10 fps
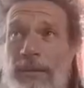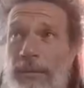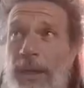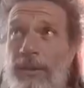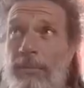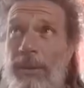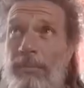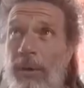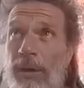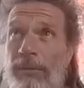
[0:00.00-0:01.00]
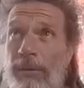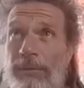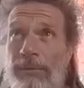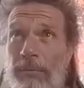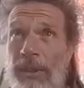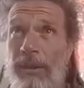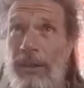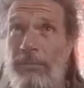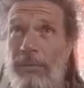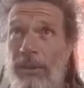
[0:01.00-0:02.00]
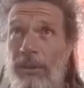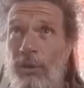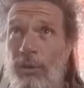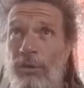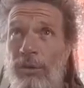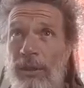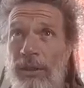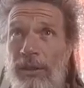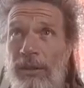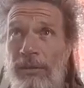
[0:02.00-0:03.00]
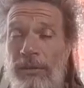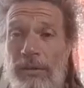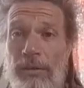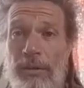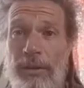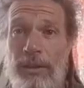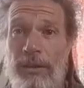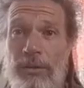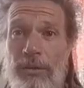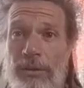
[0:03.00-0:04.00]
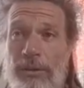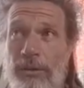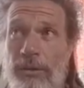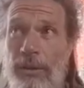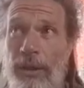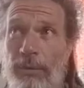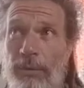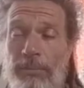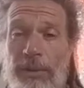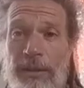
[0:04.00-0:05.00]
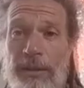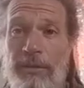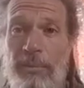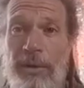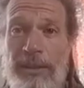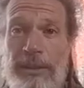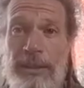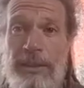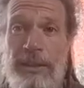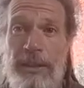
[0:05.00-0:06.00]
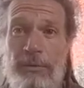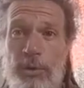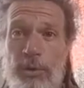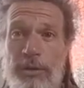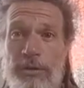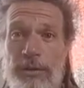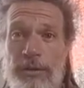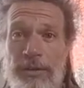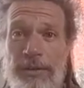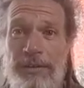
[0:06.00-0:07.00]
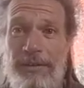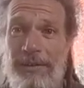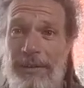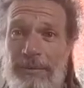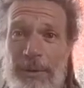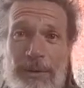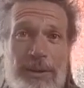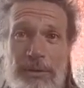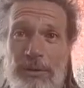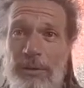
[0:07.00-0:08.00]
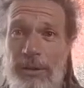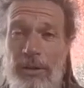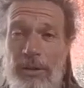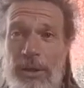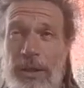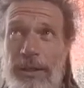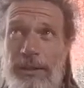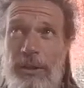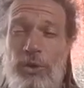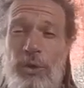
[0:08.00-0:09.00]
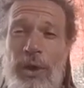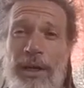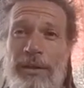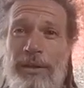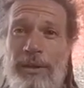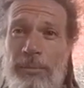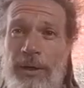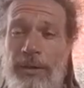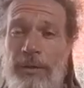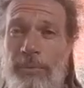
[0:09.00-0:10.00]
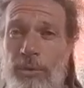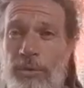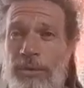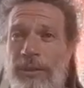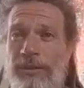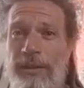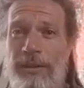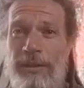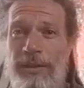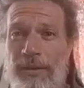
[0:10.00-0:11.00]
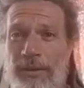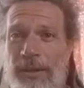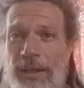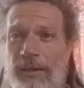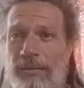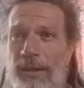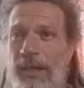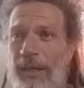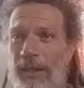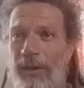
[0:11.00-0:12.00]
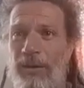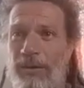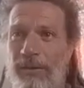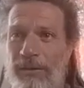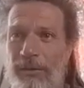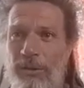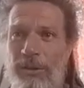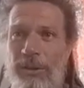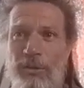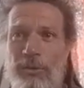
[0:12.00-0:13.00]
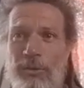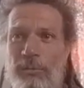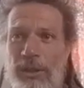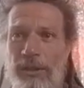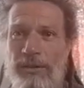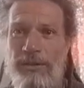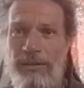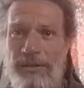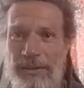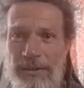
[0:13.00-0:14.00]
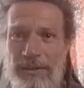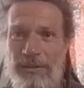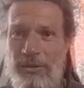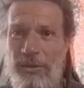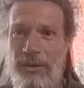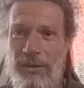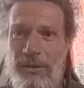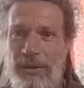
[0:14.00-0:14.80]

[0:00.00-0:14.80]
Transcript: that's a big part of it for me. That's been a huge thing in learning to do this, is like respecting everybody's dignity of choice. If they're gonna do, you know, just try to inspire them, do things that, you know, and let it go. Use skillful means so that